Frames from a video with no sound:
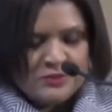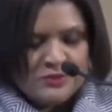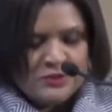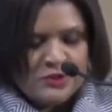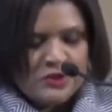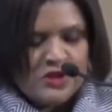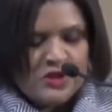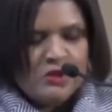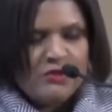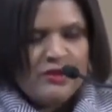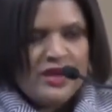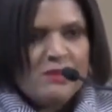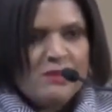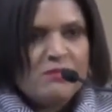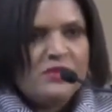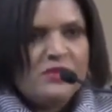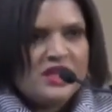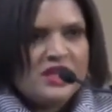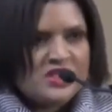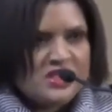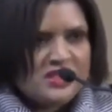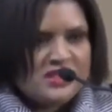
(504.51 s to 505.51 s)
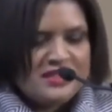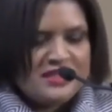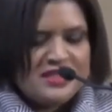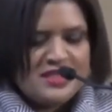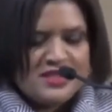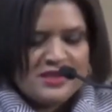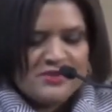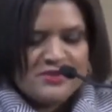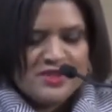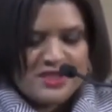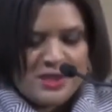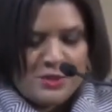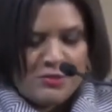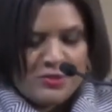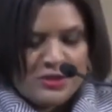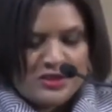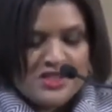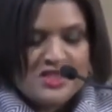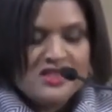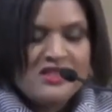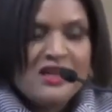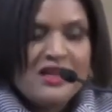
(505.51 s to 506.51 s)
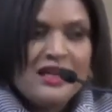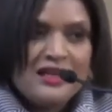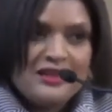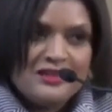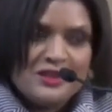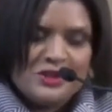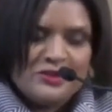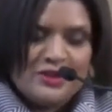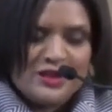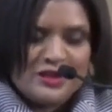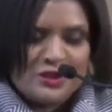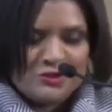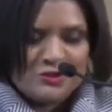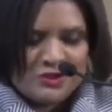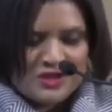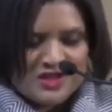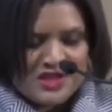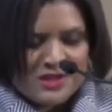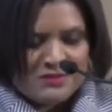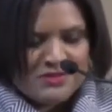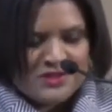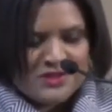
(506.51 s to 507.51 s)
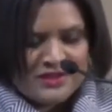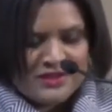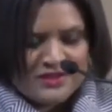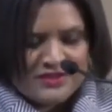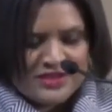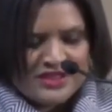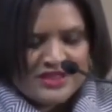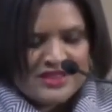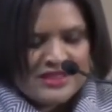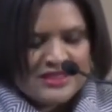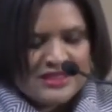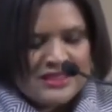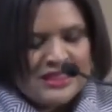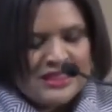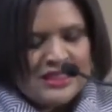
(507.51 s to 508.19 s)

or the rambunctiousness of someone's child during the worship service.